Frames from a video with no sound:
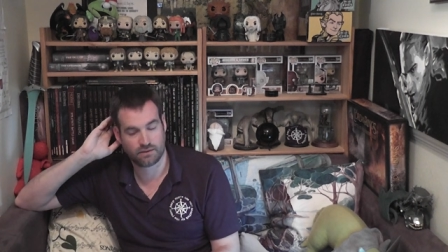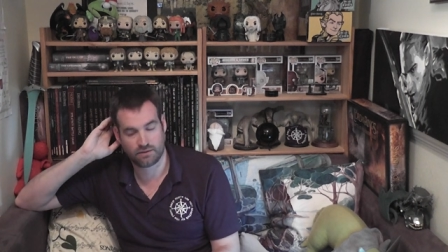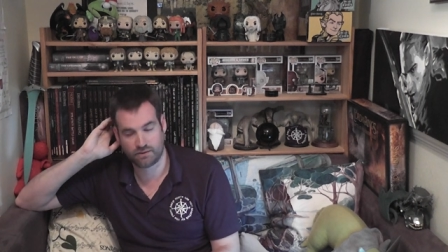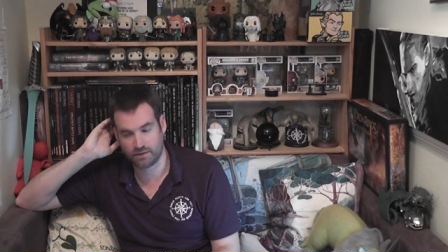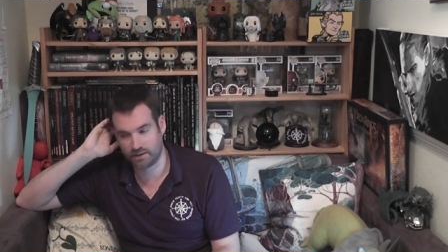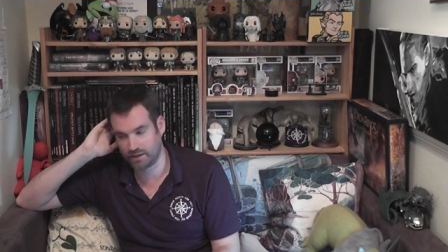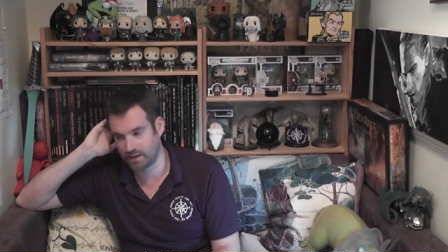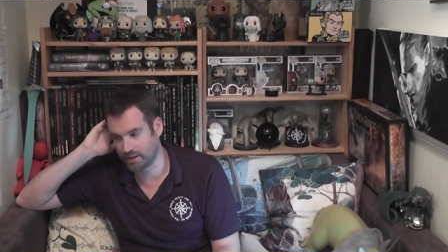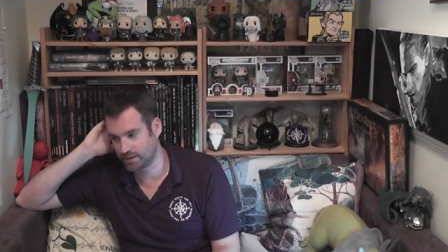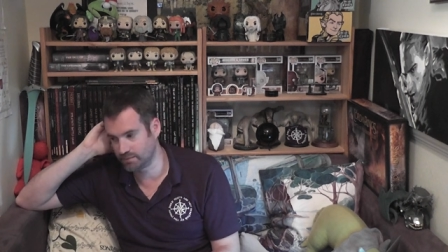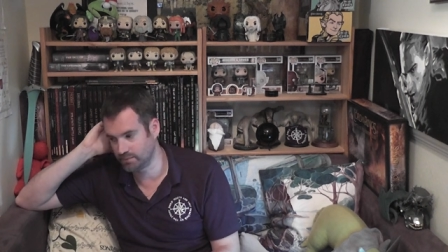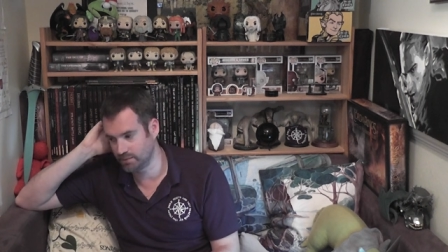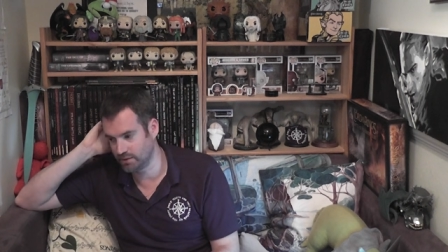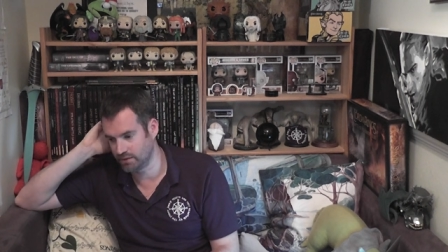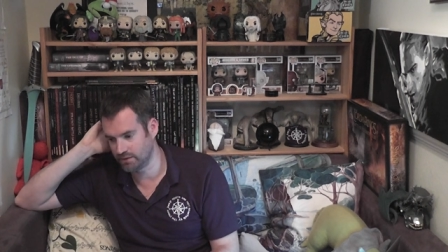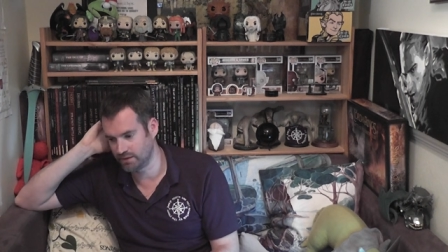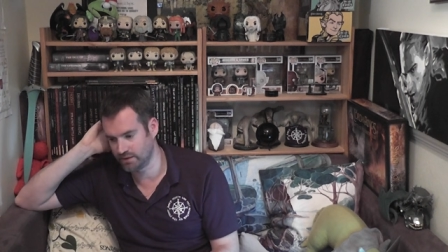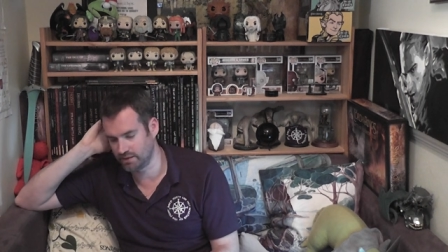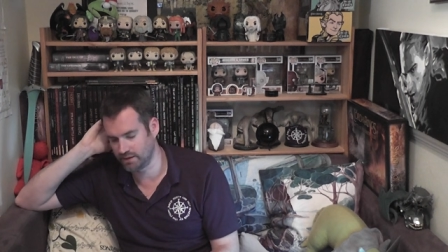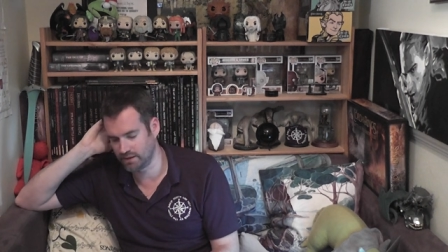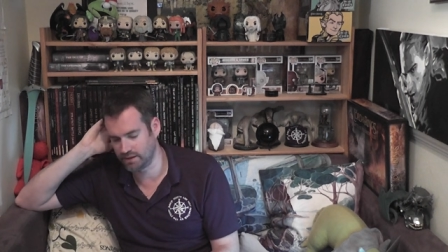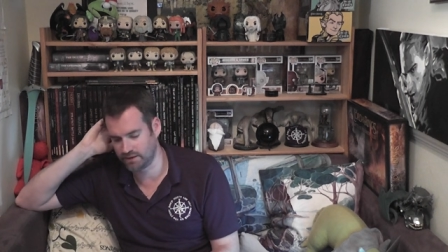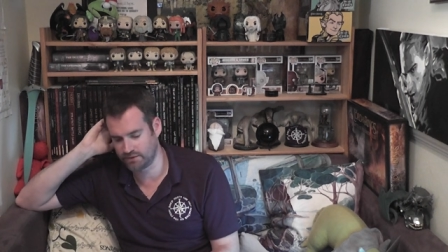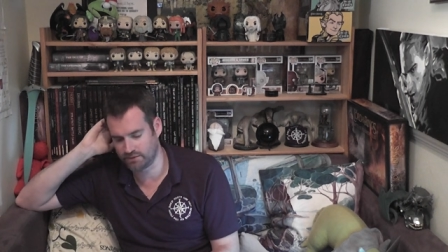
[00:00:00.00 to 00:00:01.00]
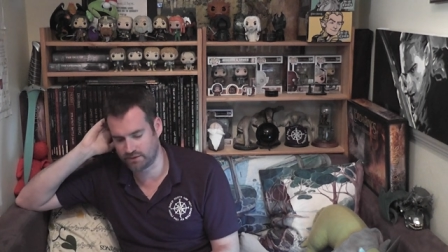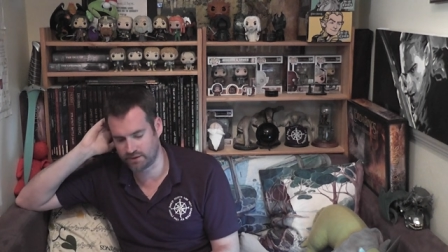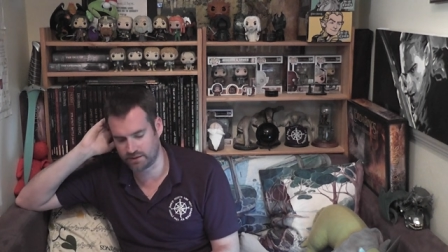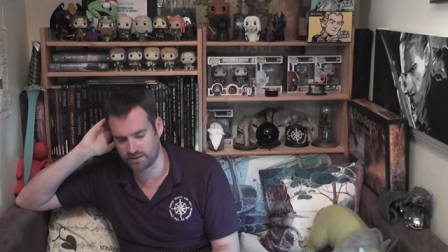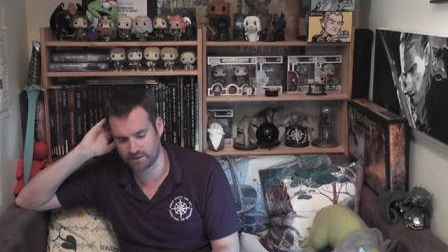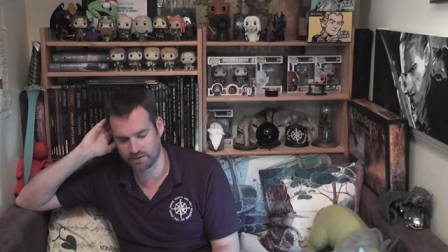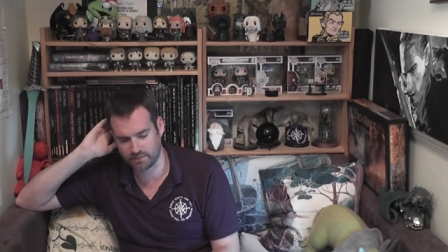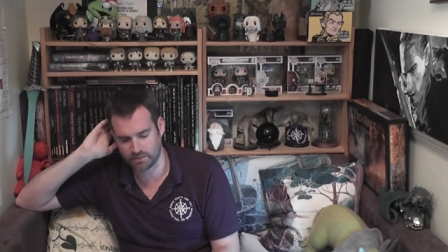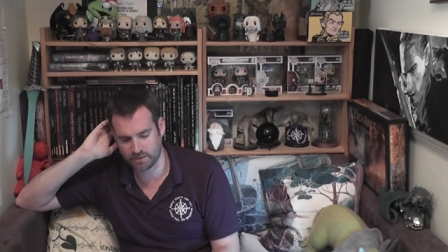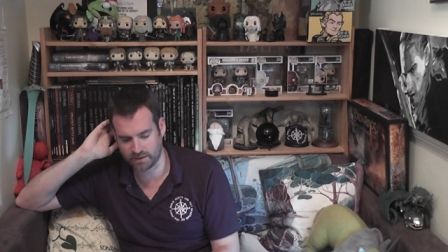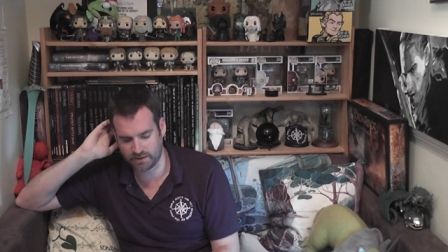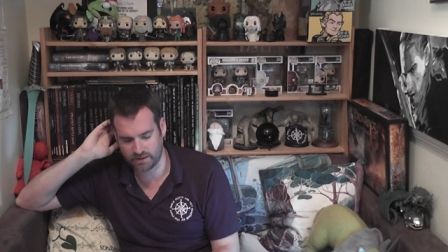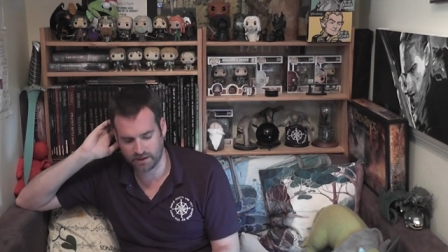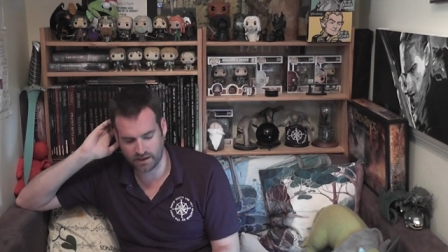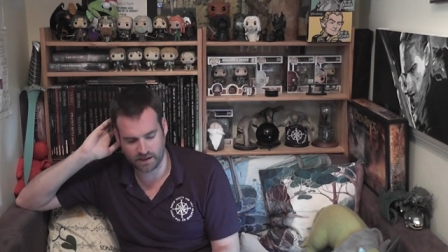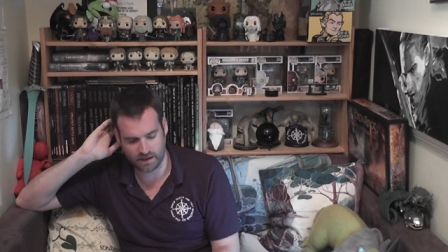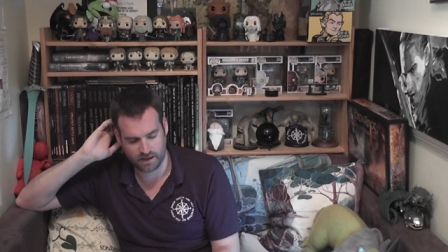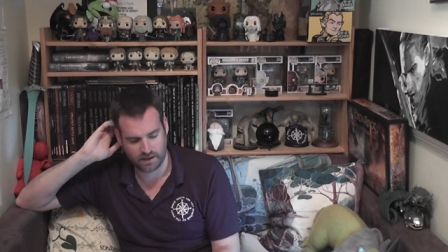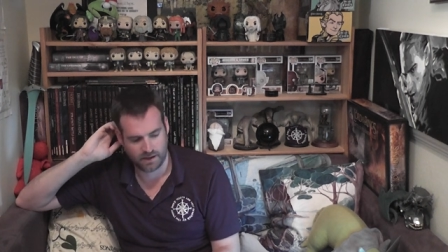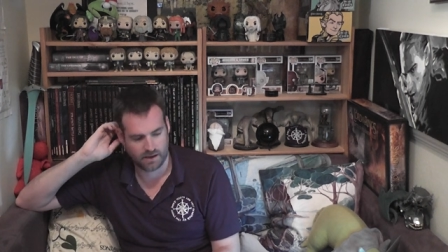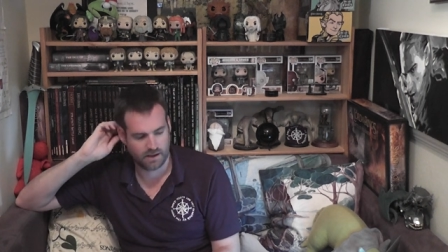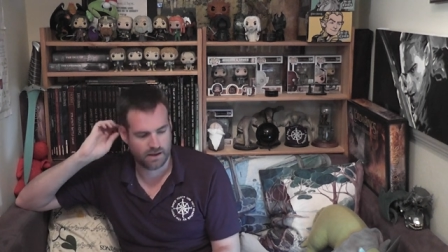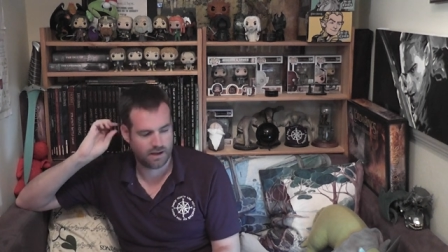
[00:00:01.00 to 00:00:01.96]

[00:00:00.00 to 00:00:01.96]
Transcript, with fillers: for the next month. It's very similar to that.